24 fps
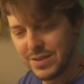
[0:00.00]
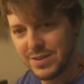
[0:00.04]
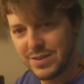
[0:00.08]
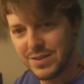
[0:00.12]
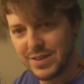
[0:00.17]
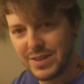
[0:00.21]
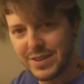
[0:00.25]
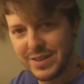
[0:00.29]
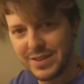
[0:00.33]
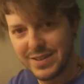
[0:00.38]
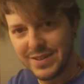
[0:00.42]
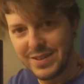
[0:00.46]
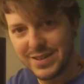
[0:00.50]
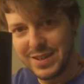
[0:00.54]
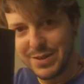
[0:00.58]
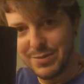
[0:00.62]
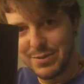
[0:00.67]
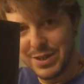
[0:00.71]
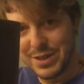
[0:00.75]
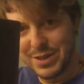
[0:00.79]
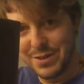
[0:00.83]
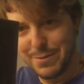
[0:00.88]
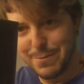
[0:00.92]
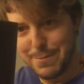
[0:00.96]
Look at it, here
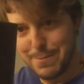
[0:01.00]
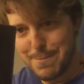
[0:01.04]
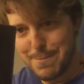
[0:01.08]
we go.